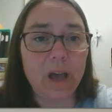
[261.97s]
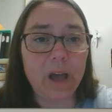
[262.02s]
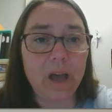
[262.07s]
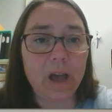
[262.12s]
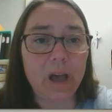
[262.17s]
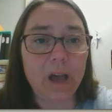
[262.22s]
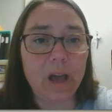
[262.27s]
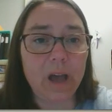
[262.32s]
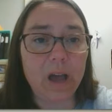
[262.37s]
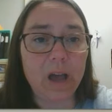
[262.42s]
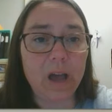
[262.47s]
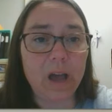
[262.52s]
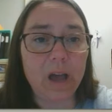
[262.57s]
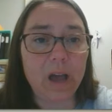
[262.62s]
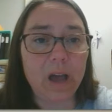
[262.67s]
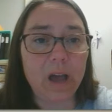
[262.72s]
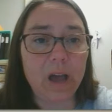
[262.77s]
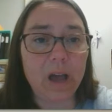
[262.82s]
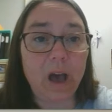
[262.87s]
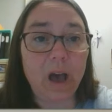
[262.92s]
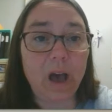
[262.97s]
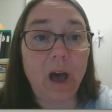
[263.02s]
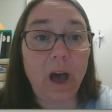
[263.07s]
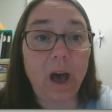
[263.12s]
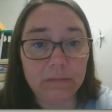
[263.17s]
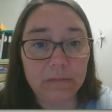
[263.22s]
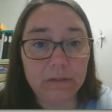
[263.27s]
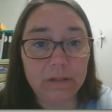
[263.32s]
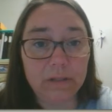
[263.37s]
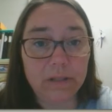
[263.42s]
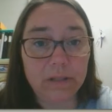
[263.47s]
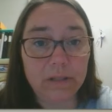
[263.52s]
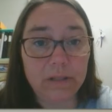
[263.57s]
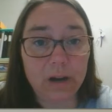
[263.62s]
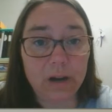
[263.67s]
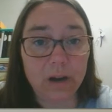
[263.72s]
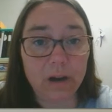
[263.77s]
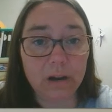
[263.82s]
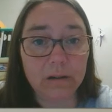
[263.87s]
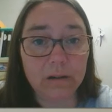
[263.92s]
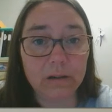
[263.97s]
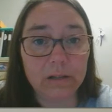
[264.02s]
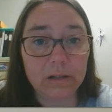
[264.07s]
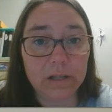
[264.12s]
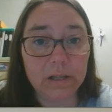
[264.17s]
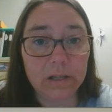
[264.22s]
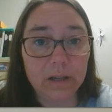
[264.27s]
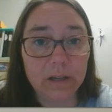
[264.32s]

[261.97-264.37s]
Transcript: often start,